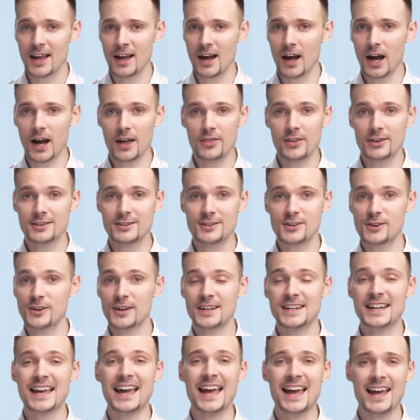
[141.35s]
either to
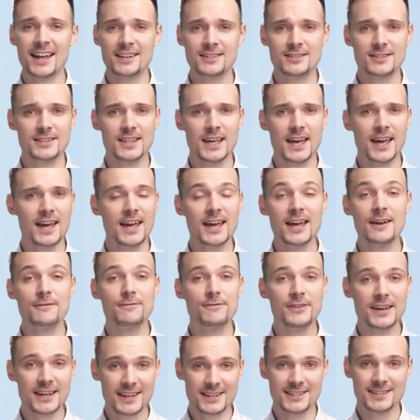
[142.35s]
enhance their
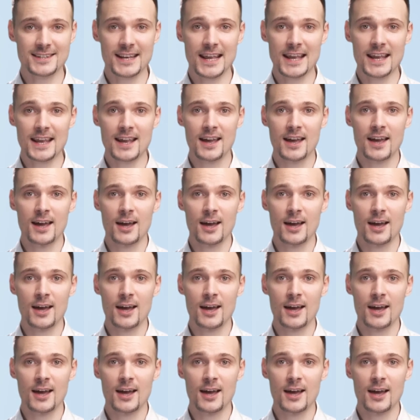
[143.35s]
efficacy